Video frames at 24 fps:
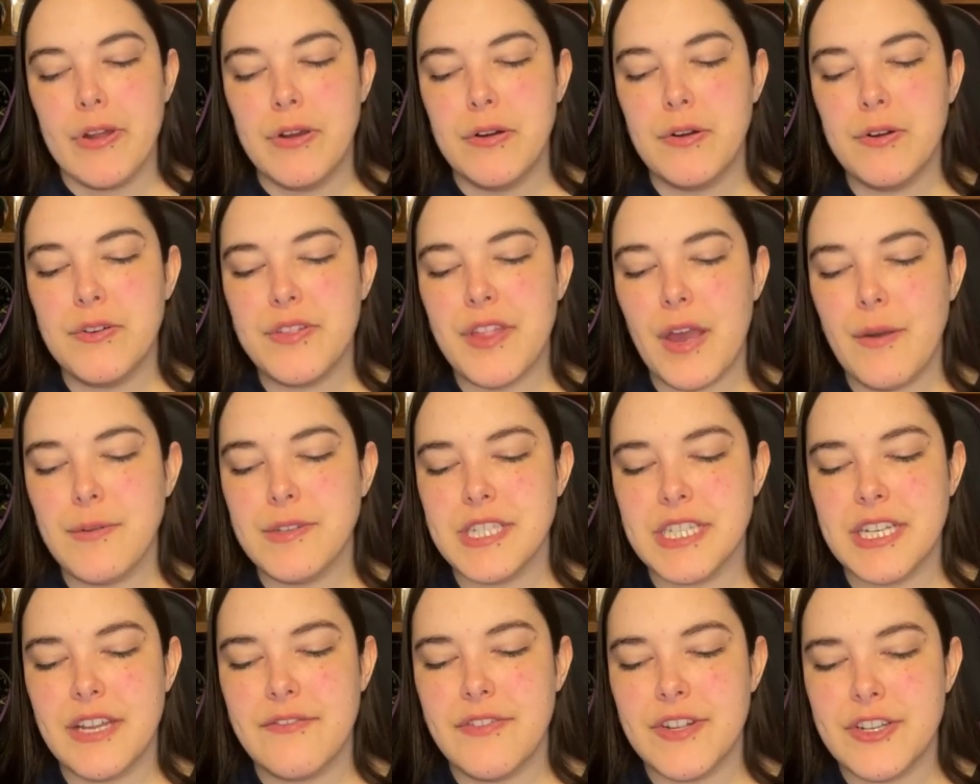Oh, that was
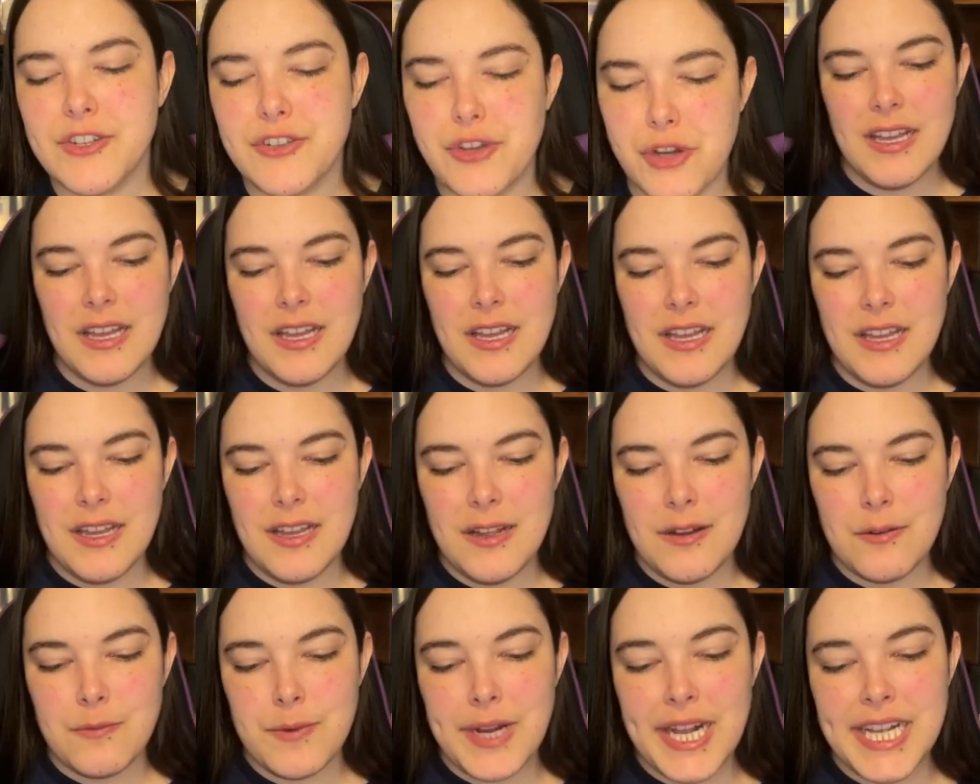an adventure.
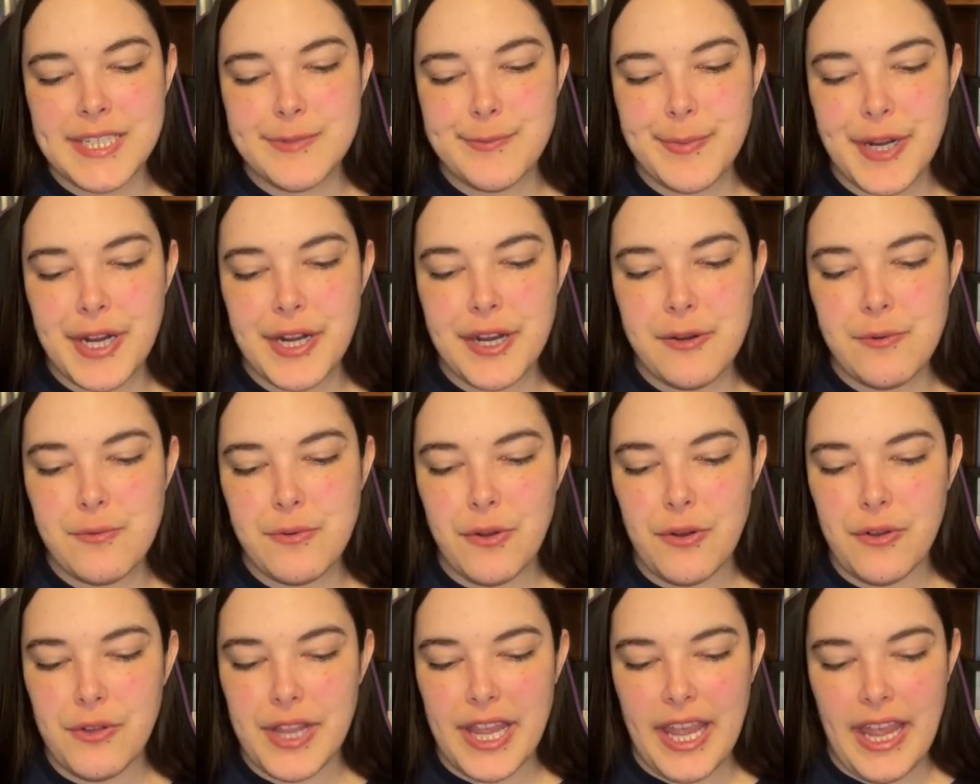Raspberry
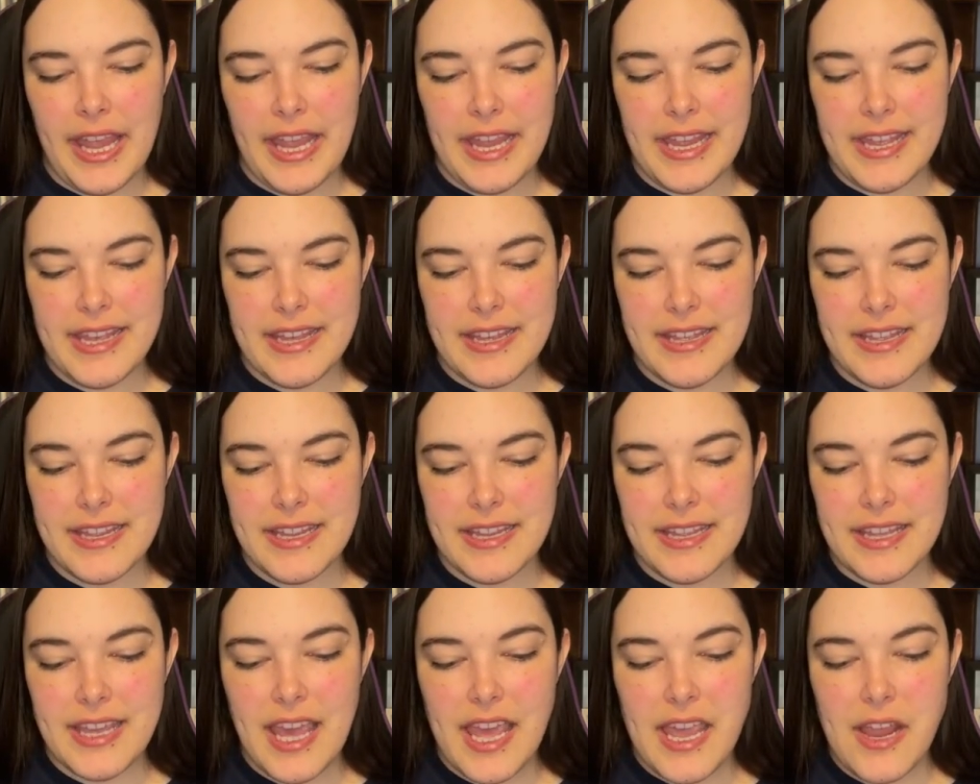roll cake.
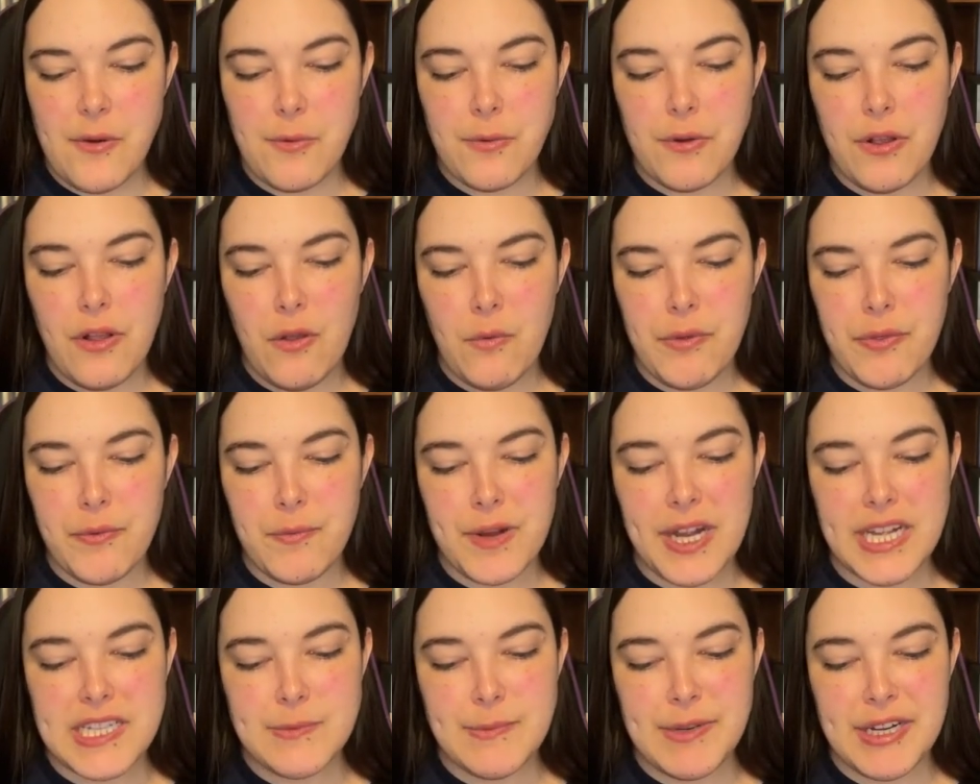Cake roll with
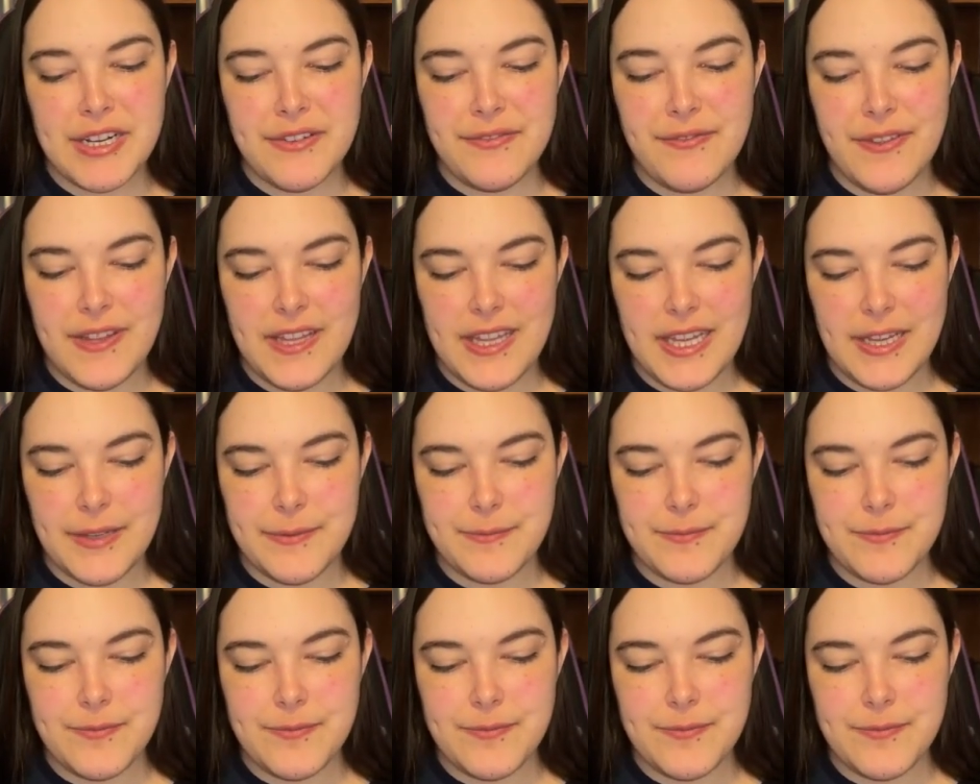raspberry filling.